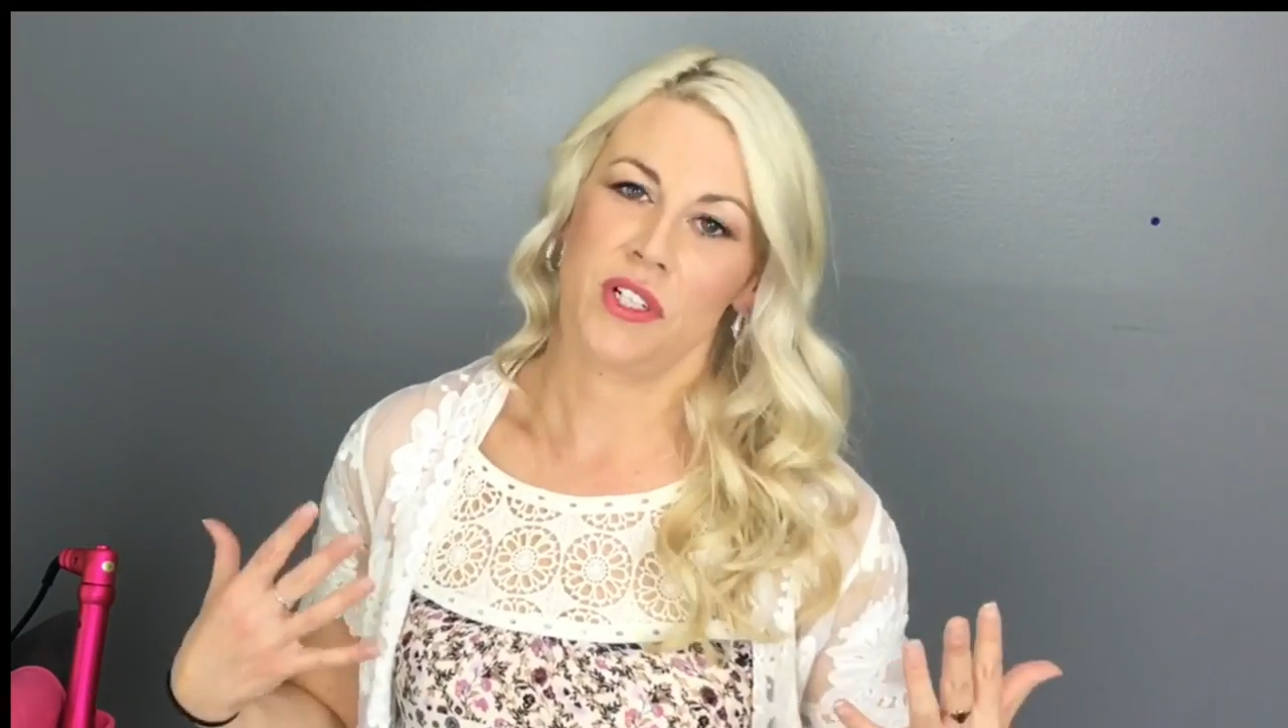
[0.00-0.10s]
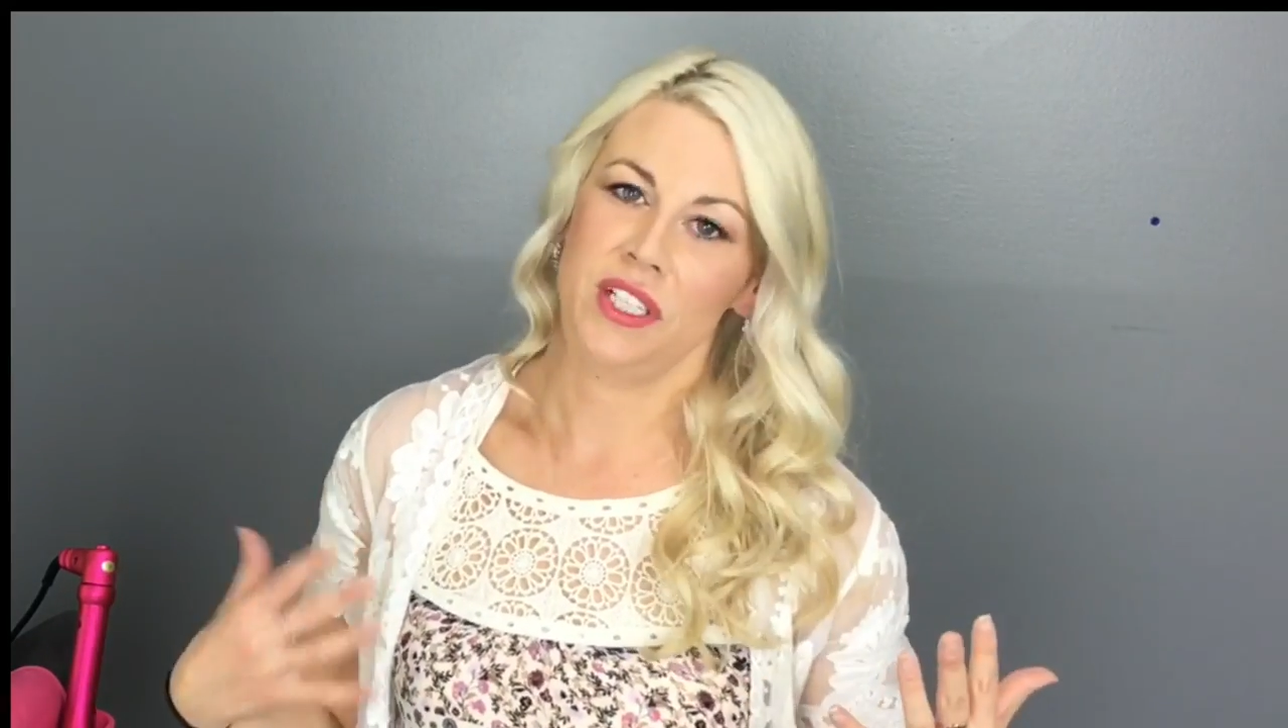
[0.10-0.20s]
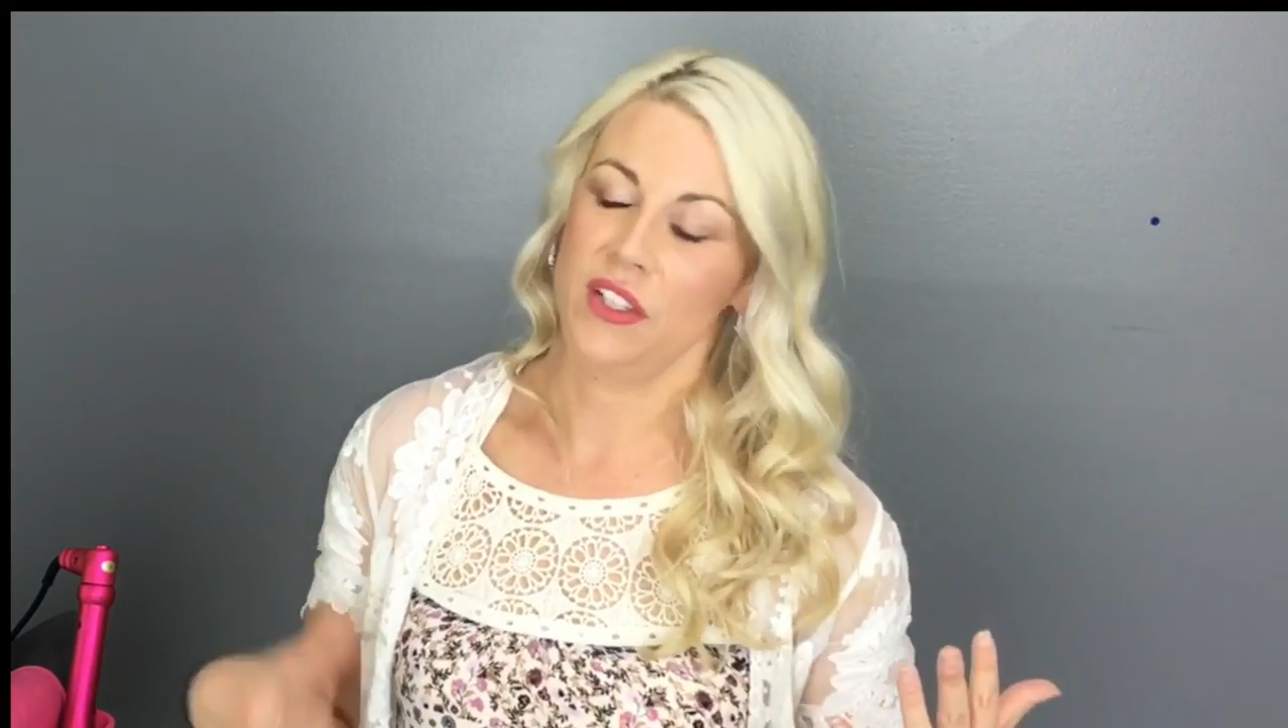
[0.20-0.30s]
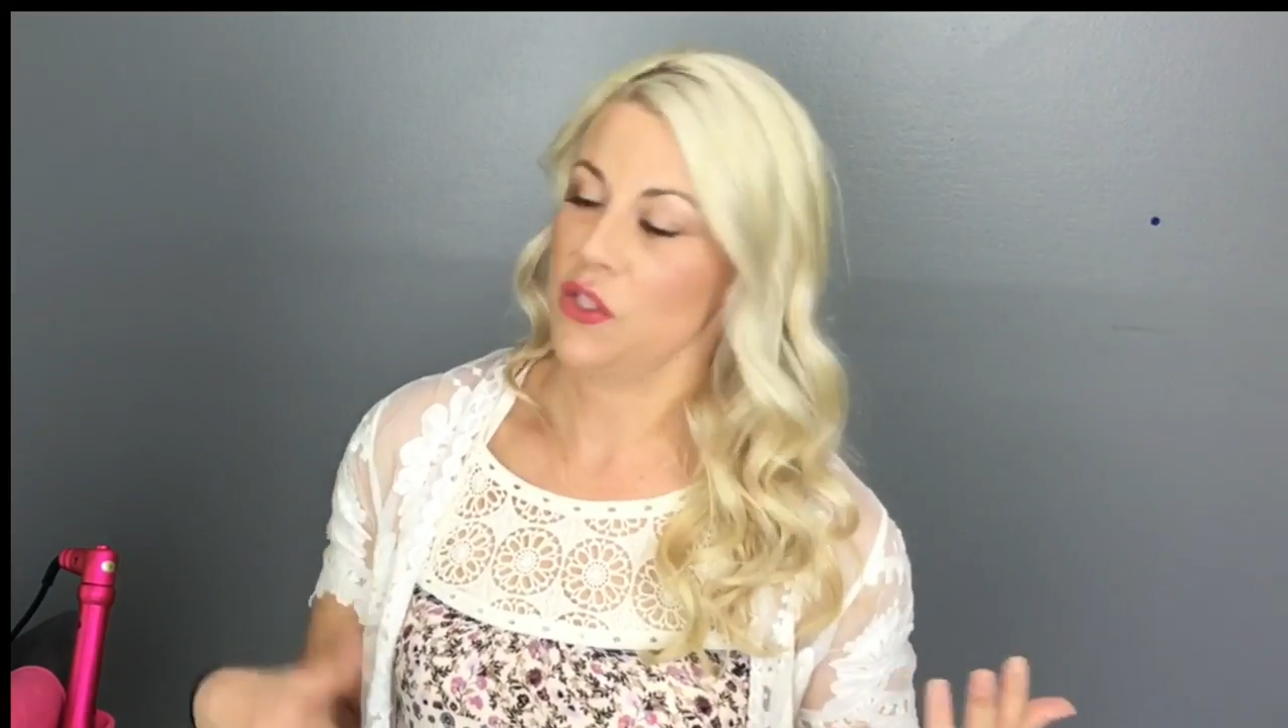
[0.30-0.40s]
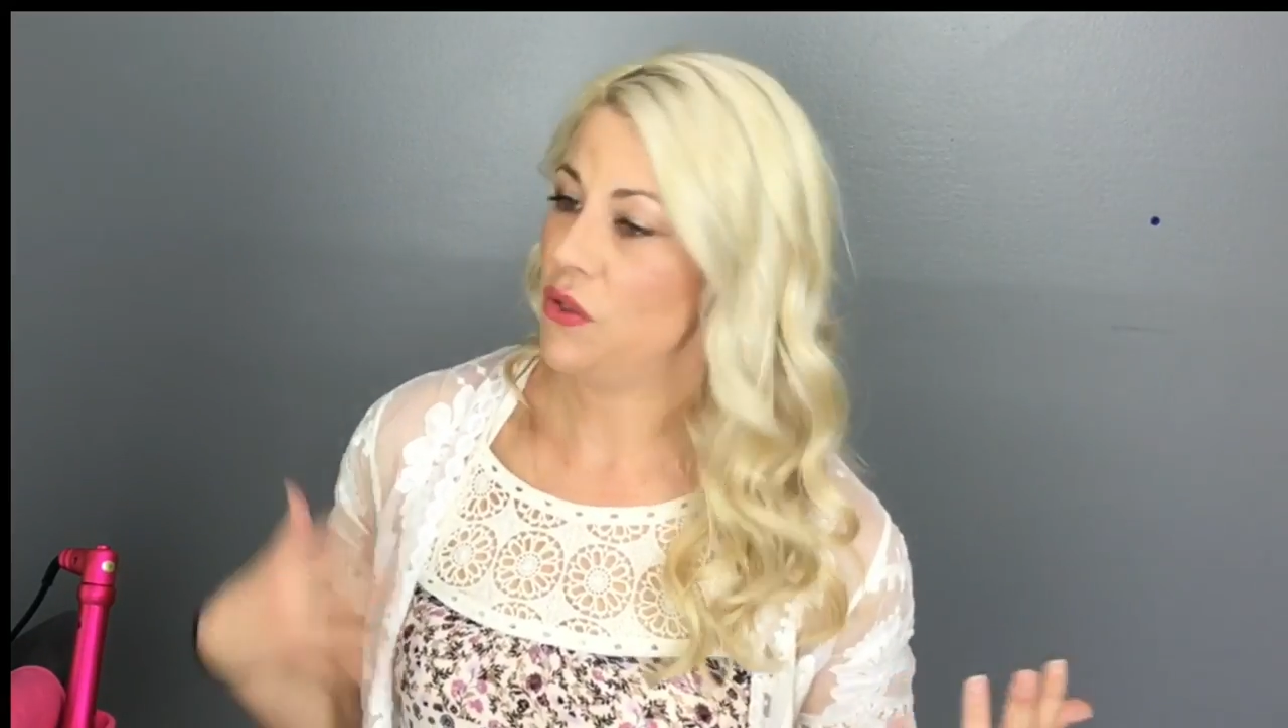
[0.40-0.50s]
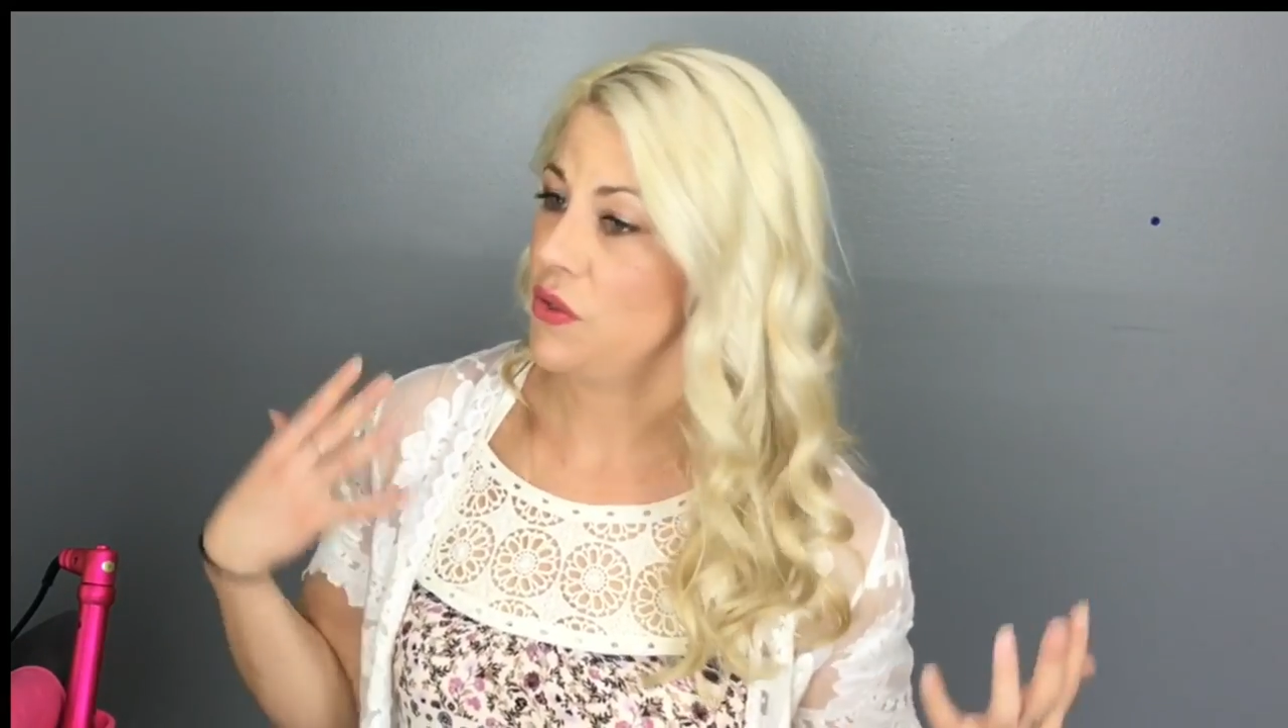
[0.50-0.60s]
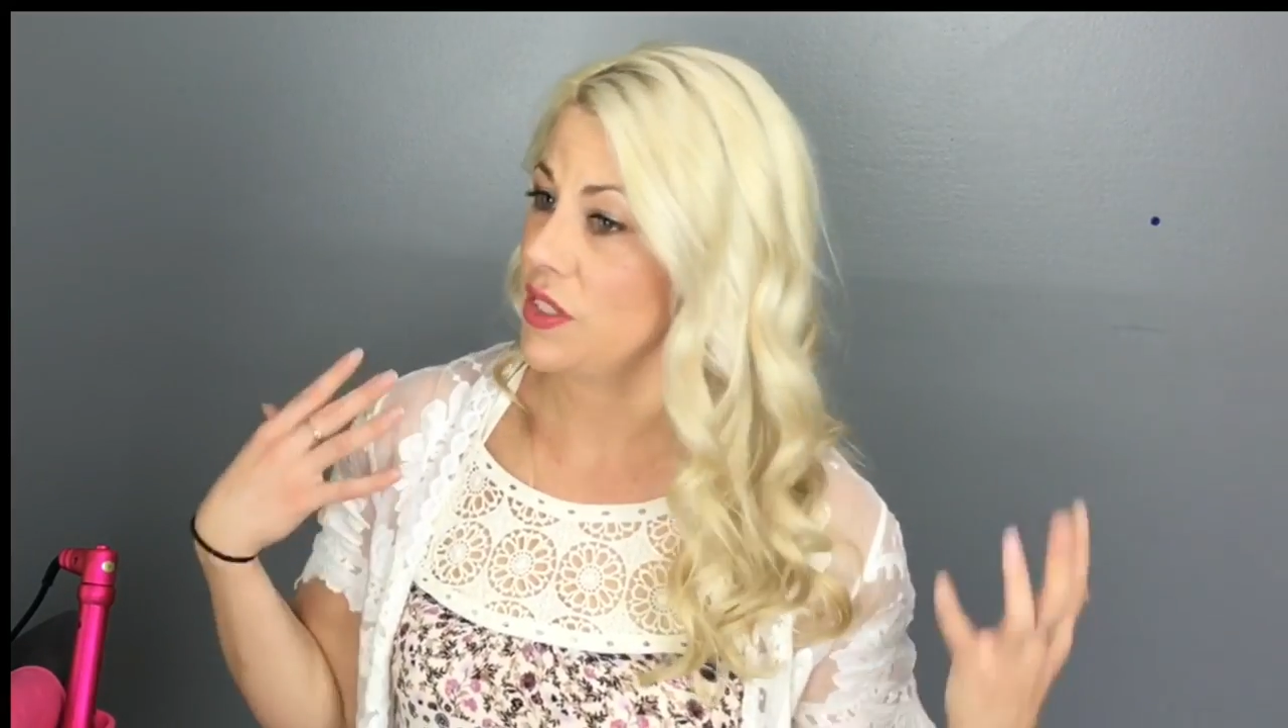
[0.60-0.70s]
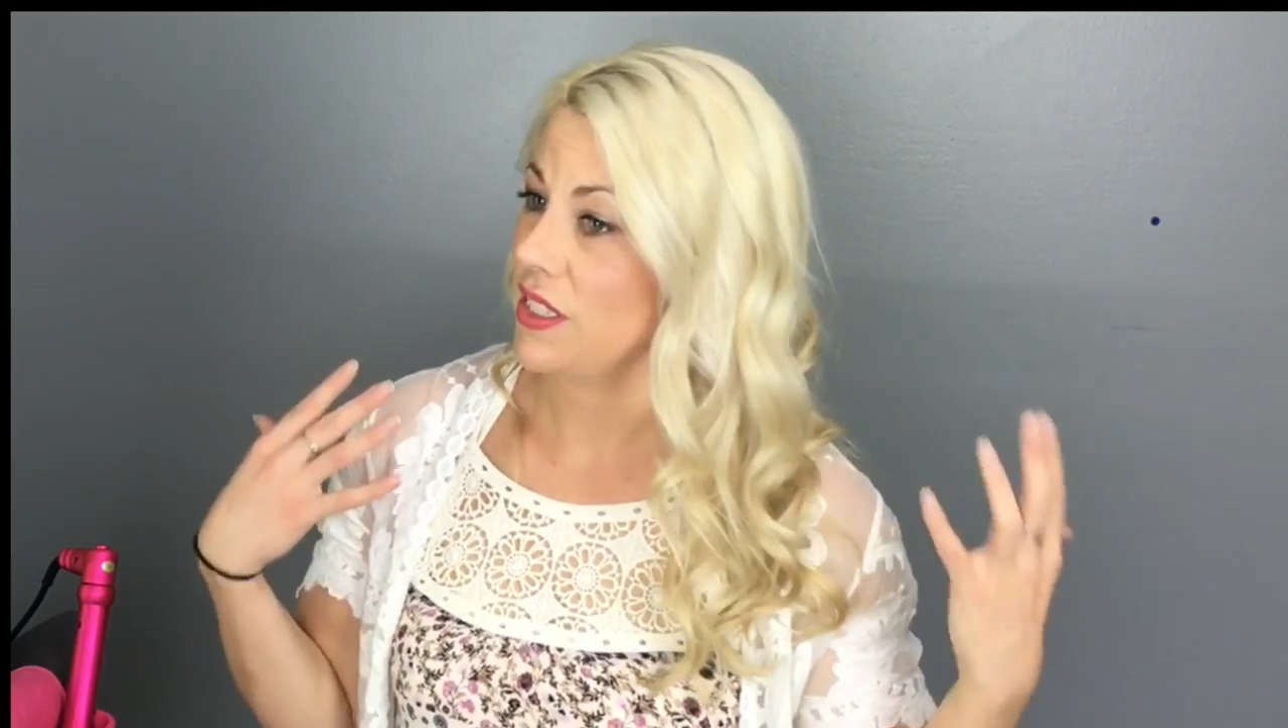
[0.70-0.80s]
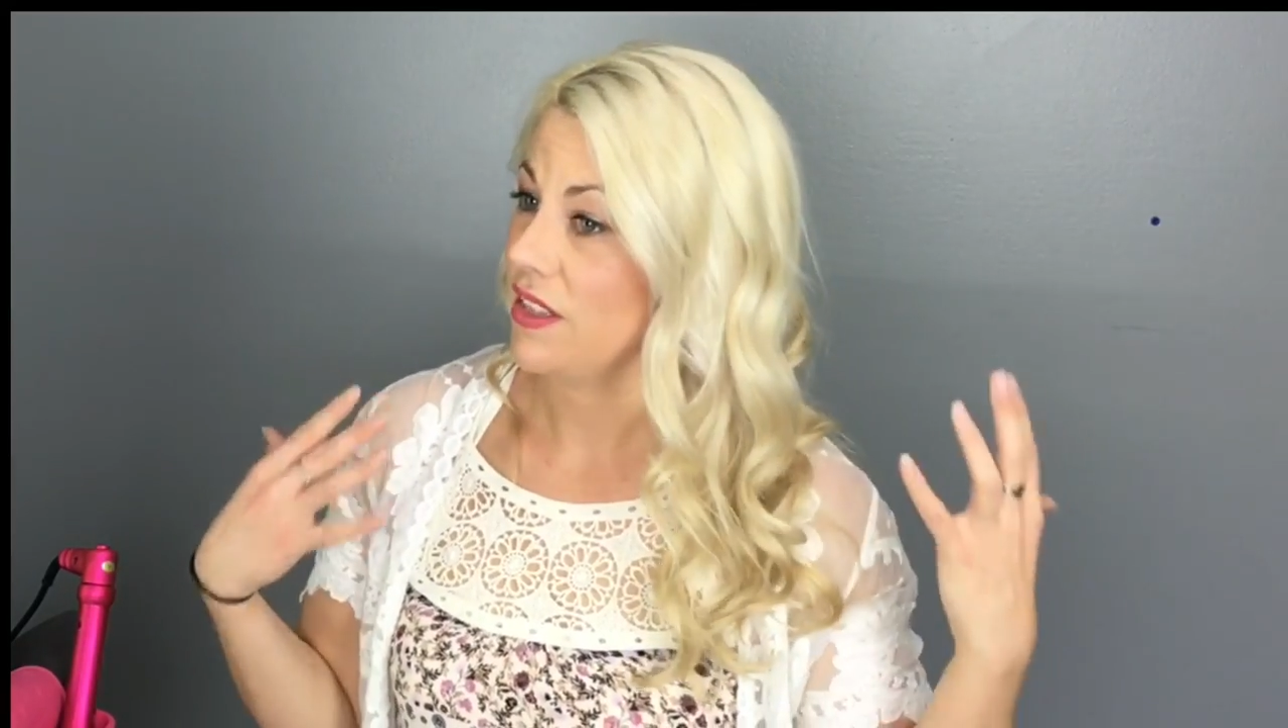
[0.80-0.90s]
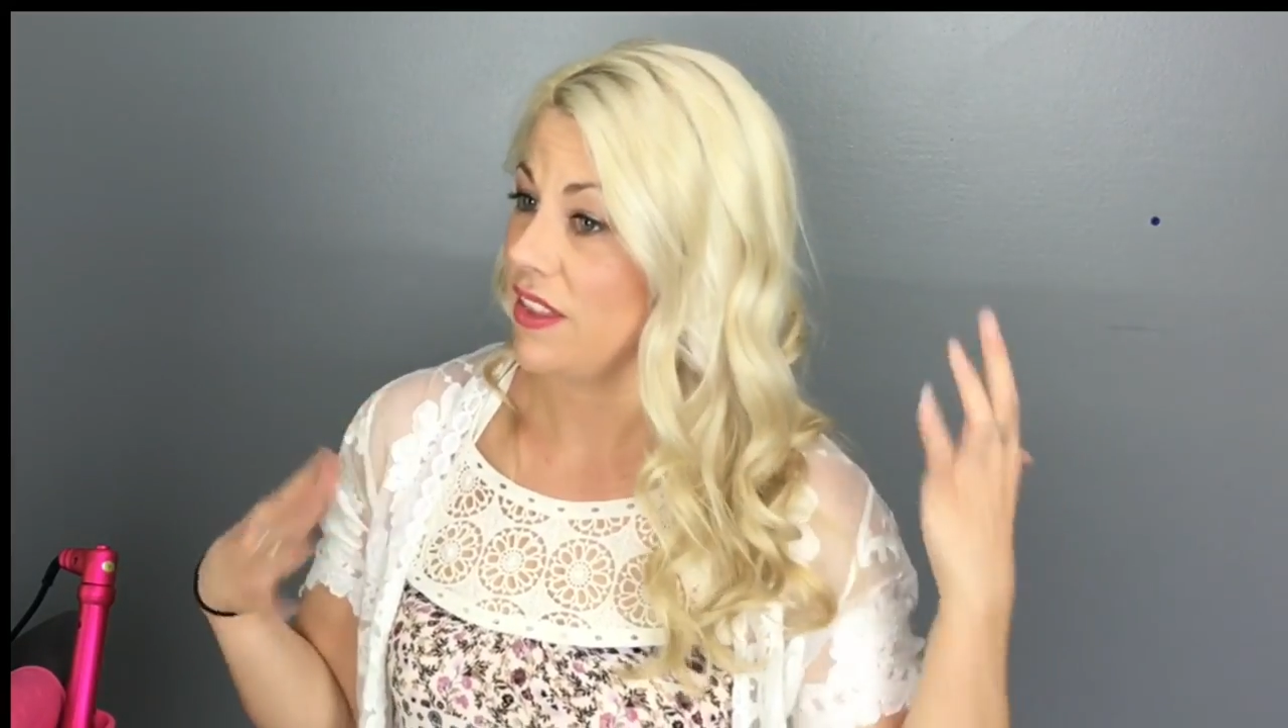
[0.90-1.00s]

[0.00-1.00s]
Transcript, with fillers: and I'll use